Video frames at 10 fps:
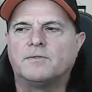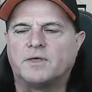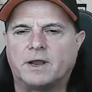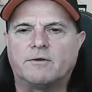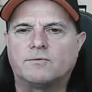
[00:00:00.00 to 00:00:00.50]

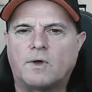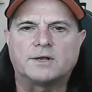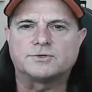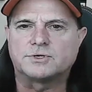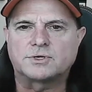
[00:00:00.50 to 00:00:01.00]
that Aaron
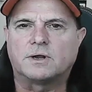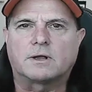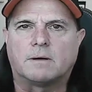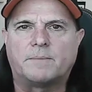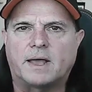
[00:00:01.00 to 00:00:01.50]
Rodgers is going
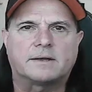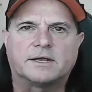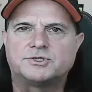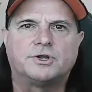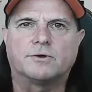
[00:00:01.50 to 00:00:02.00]
to come back
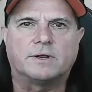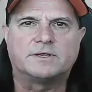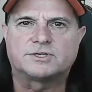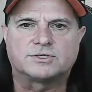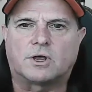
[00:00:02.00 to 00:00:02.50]
next year and
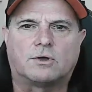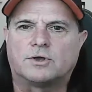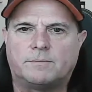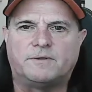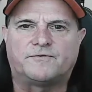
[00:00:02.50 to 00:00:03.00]
this is all
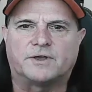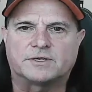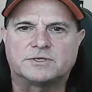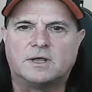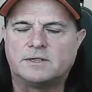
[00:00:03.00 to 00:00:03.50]
going to be
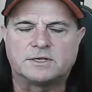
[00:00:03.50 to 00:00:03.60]
fixed.